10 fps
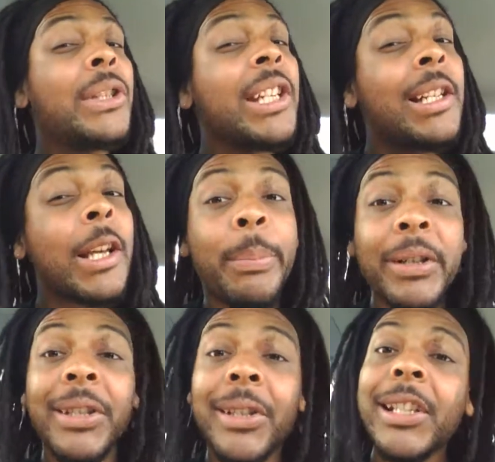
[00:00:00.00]
If you see another
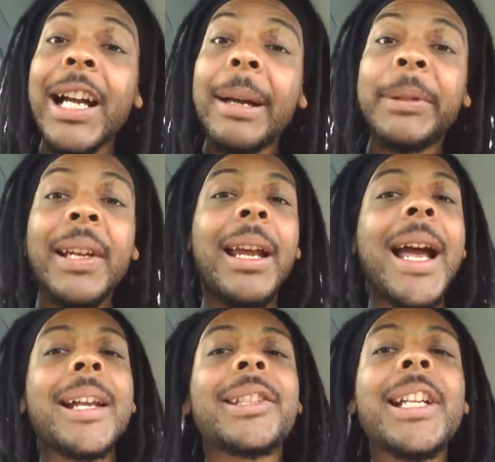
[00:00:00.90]
person stopped
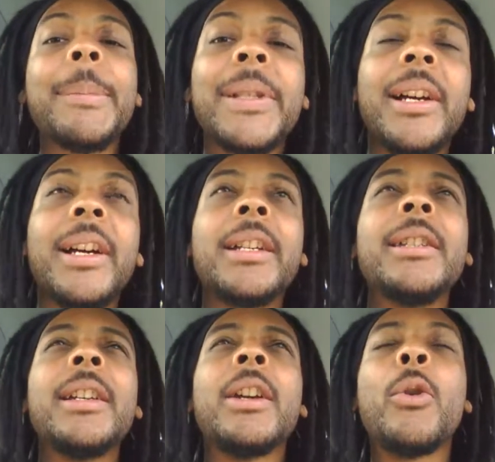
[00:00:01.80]
at a stop
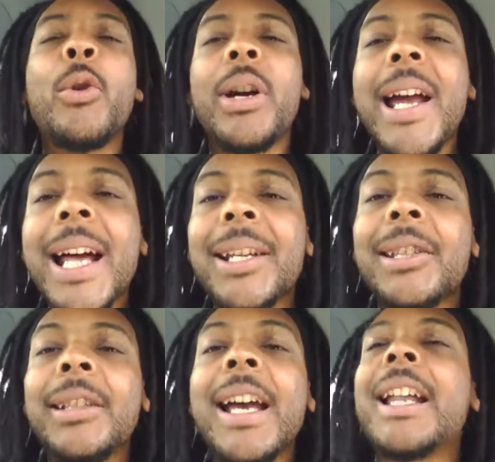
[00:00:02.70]
sign or at
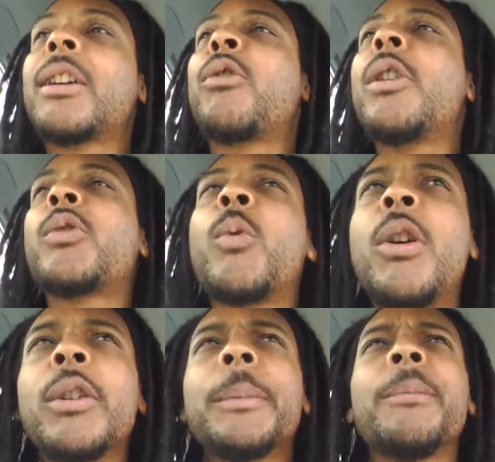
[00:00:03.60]
a
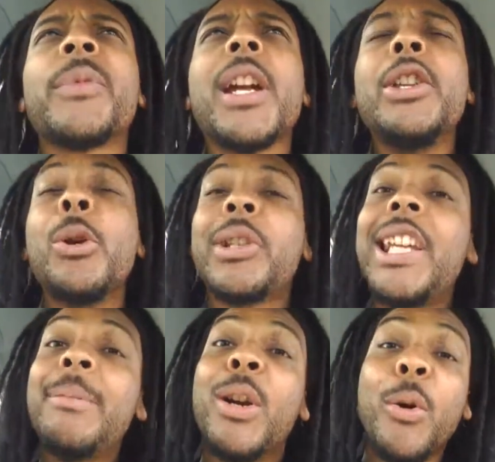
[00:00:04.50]
crosswalk, and you're gonna
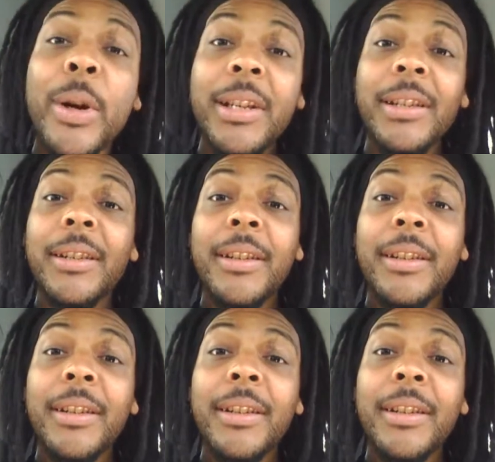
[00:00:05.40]
keep going,